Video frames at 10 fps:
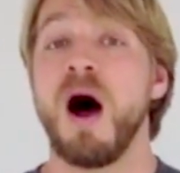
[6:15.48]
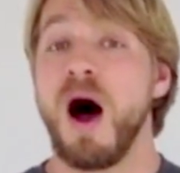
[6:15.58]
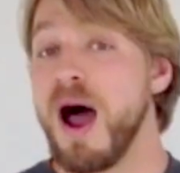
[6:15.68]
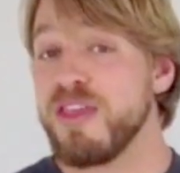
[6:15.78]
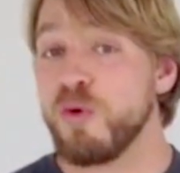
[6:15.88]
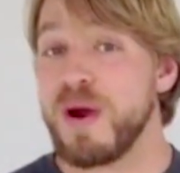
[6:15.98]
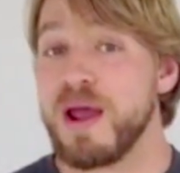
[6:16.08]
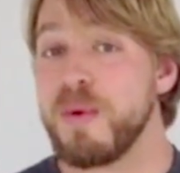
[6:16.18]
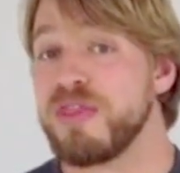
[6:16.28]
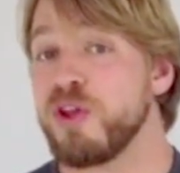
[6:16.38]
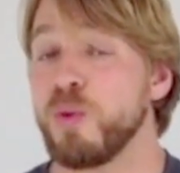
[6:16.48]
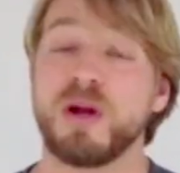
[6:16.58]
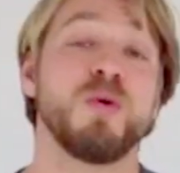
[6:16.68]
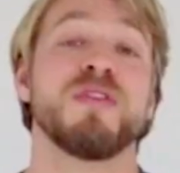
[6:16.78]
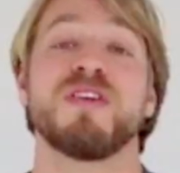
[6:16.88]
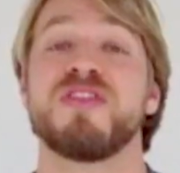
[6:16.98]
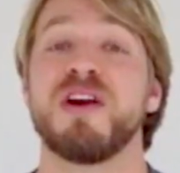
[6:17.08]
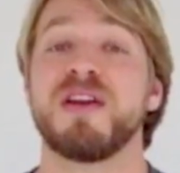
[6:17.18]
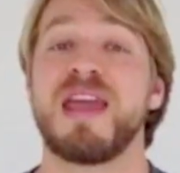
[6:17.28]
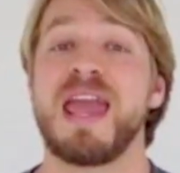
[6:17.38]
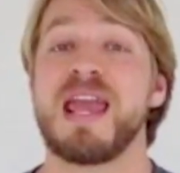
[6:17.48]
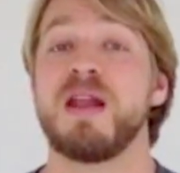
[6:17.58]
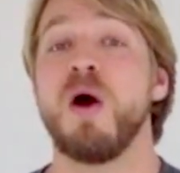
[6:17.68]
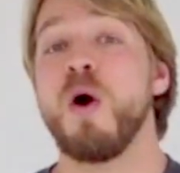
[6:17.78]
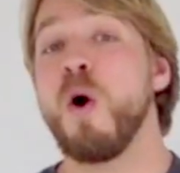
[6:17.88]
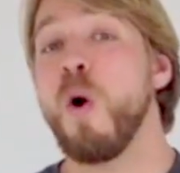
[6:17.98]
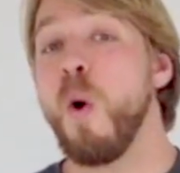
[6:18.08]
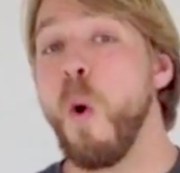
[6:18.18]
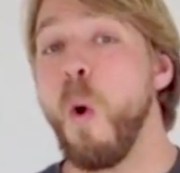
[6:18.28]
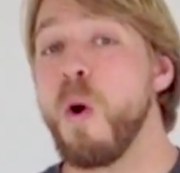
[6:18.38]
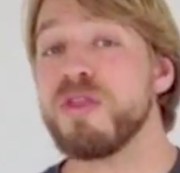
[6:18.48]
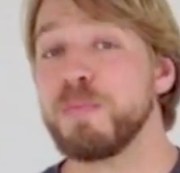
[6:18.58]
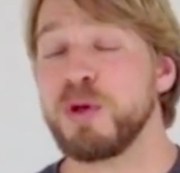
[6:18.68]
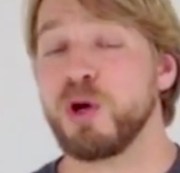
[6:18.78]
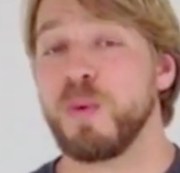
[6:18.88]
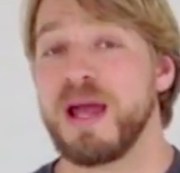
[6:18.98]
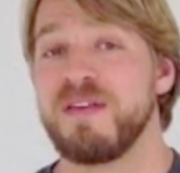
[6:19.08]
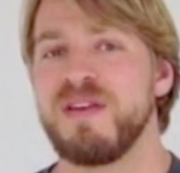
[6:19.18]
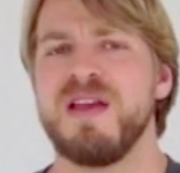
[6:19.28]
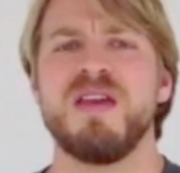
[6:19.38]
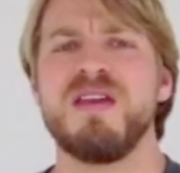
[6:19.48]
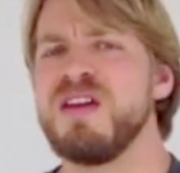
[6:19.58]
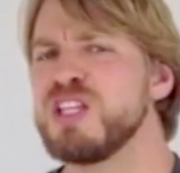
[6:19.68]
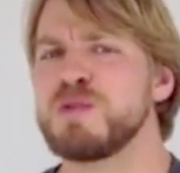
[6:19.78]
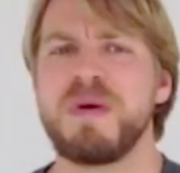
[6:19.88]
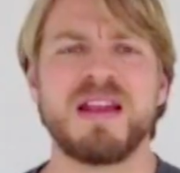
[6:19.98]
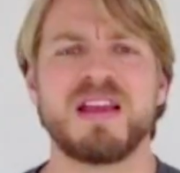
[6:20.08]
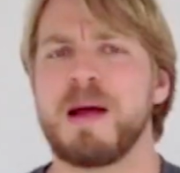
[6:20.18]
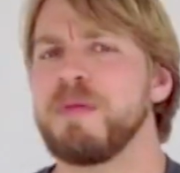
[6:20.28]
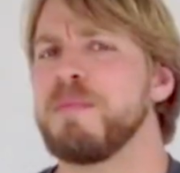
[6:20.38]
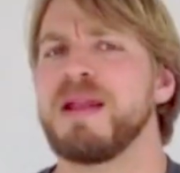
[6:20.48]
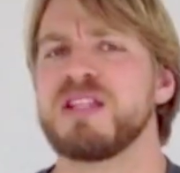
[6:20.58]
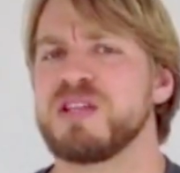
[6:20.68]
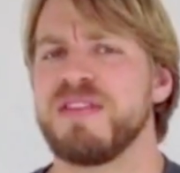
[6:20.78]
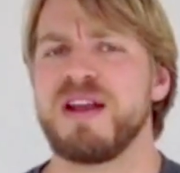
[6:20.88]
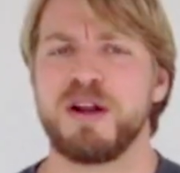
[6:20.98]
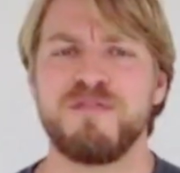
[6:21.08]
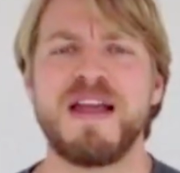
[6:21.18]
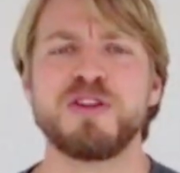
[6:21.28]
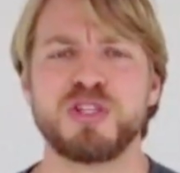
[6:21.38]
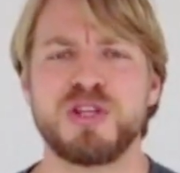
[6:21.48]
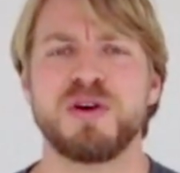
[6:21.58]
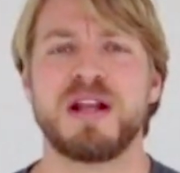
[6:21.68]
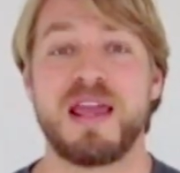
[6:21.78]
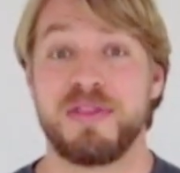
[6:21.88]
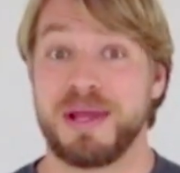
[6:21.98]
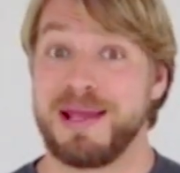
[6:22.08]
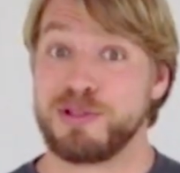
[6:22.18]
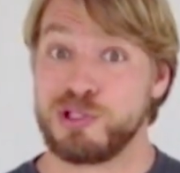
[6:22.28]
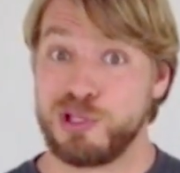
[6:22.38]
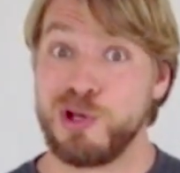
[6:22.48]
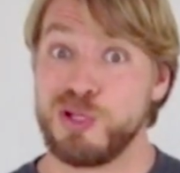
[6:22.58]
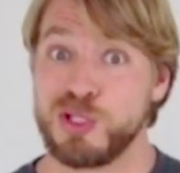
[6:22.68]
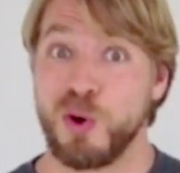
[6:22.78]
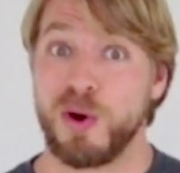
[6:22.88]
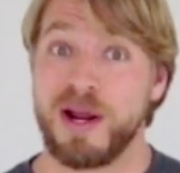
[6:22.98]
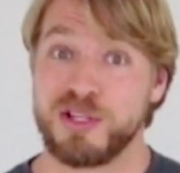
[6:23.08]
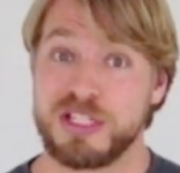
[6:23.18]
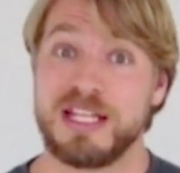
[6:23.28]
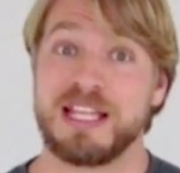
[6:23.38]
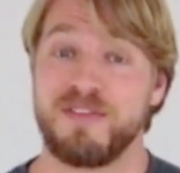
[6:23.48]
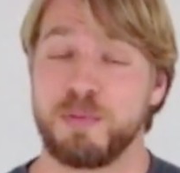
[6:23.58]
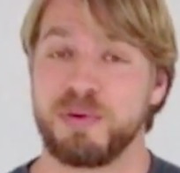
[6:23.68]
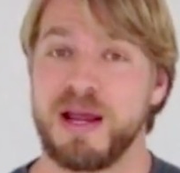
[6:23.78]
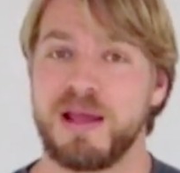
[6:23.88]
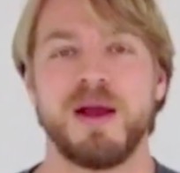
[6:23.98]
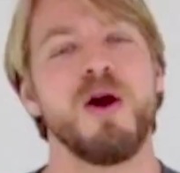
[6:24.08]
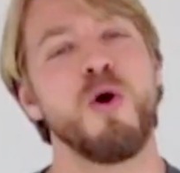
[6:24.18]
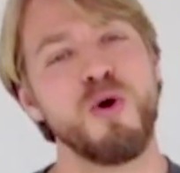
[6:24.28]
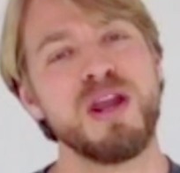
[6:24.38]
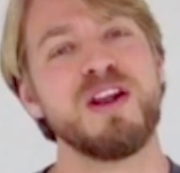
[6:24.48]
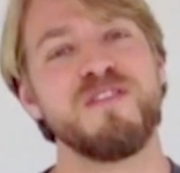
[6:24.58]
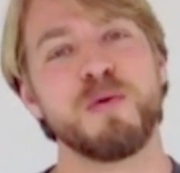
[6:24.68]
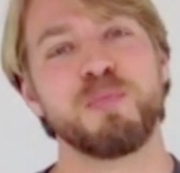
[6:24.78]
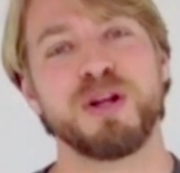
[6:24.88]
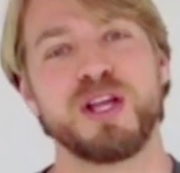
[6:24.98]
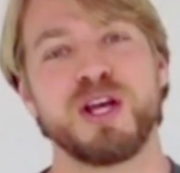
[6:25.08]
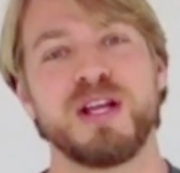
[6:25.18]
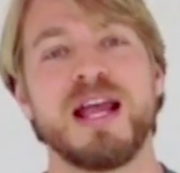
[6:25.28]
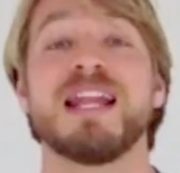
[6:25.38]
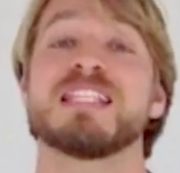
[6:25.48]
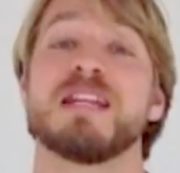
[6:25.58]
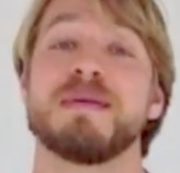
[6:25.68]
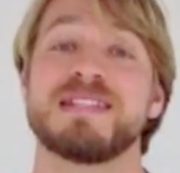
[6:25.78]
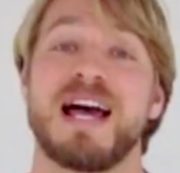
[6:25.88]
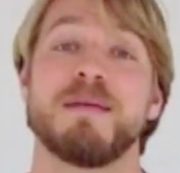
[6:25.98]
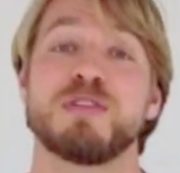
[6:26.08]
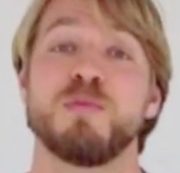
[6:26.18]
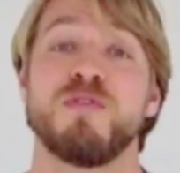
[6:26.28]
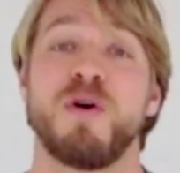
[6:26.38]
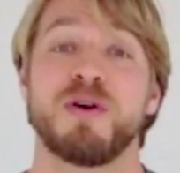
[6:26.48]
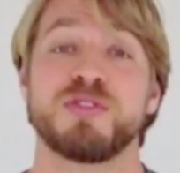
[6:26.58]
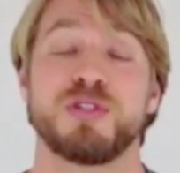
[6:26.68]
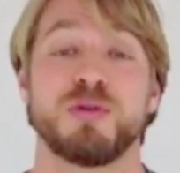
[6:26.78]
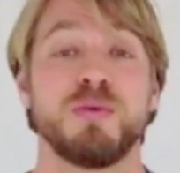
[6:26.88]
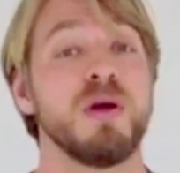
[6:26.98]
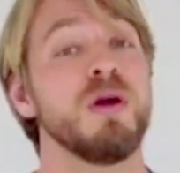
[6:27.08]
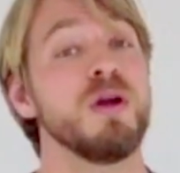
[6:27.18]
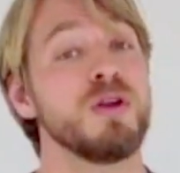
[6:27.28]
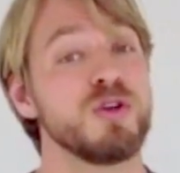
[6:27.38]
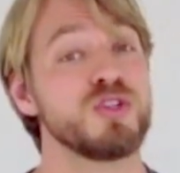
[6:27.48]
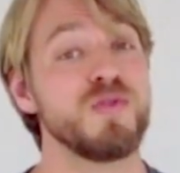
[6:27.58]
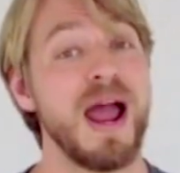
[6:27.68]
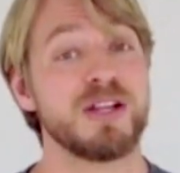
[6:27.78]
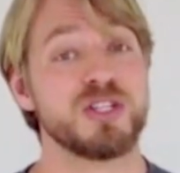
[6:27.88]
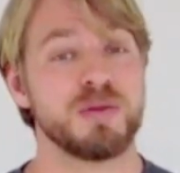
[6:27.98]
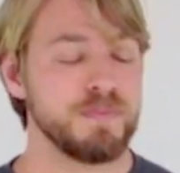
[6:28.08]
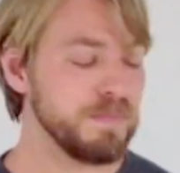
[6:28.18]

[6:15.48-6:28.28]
Either way, whether you're working with the Theracane or the PUREWAVE, you're going to spend a couple of minutes on there, and eventually you're going to either get too sore and just need to give it a break, or you're going to feel pretty good and it's going to be time to move on to your stretch.